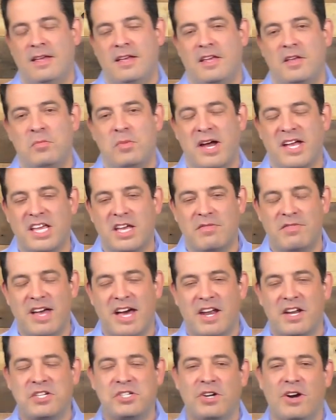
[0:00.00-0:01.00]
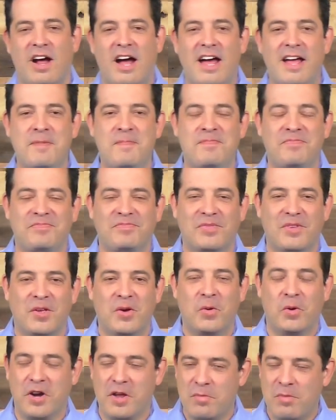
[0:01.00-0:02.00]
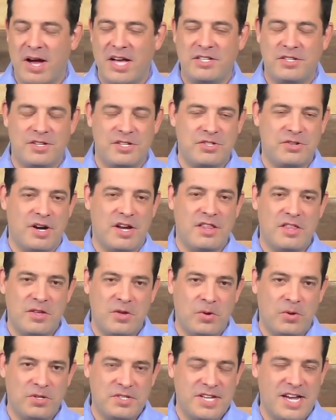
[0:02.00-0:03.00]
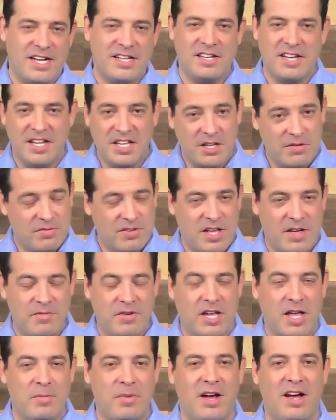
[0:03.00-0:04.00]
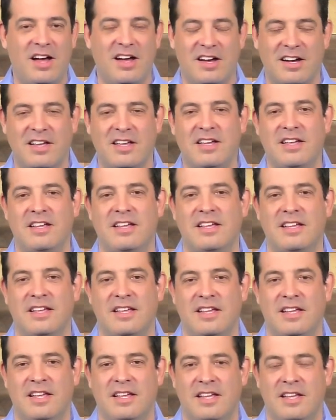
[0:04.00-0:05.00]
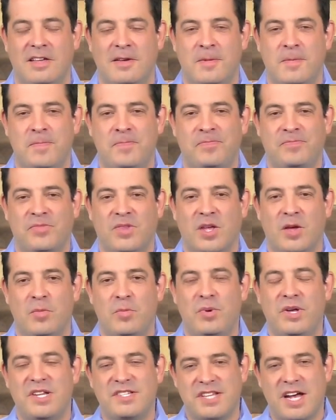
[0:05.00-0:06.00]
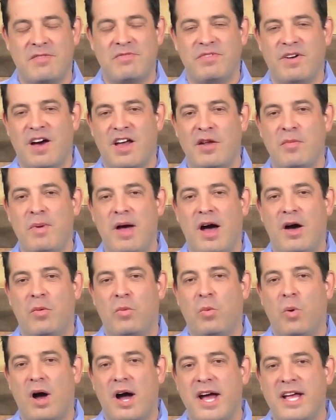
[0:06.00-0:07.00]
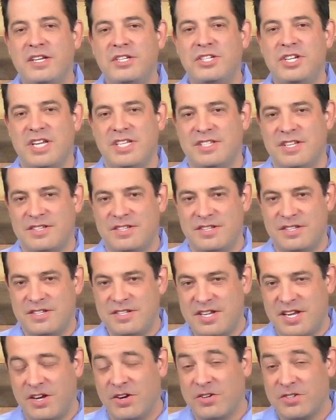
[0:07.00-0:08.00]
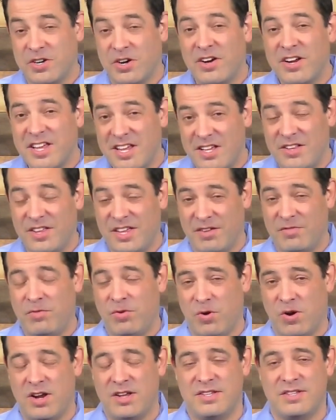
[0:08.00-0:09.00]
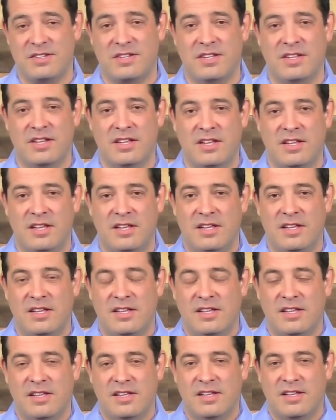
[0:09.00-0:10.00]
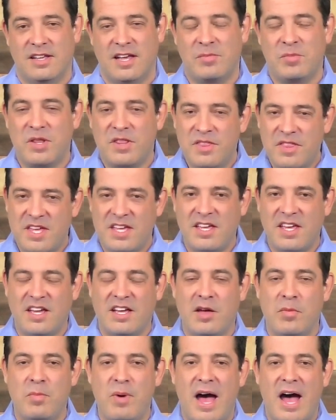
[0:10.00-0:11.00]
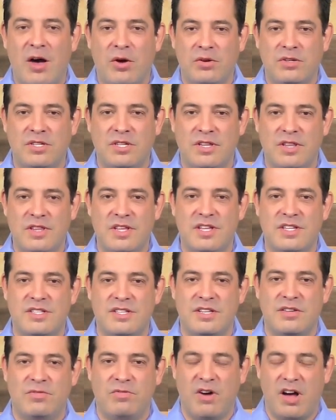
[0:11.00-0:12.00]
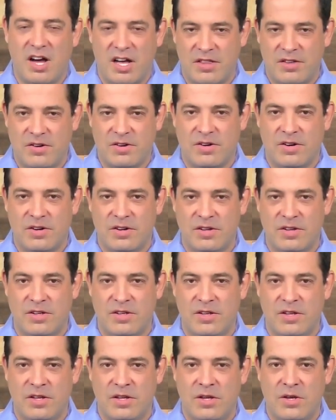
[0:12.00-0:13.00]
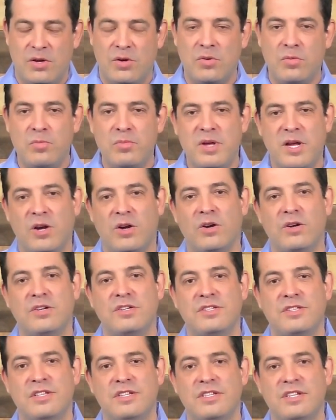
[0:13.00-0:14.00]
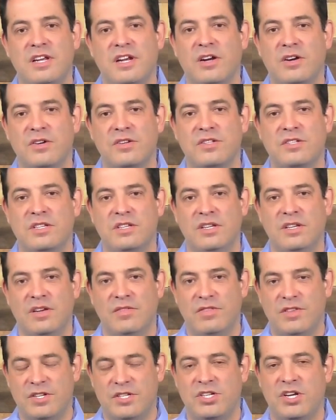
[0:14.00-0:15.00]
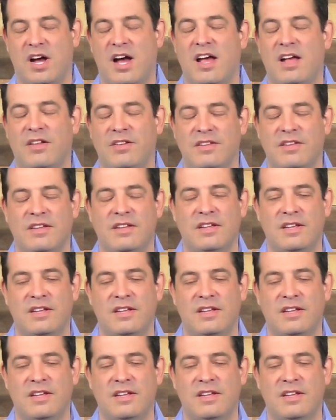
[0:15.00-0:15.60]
You might give that a try, or you might just try the old technique of giving him a hug. But as I've thought about why Jesus' tears are healing for us, I've been thinking about this father who mirrors the tears of the child.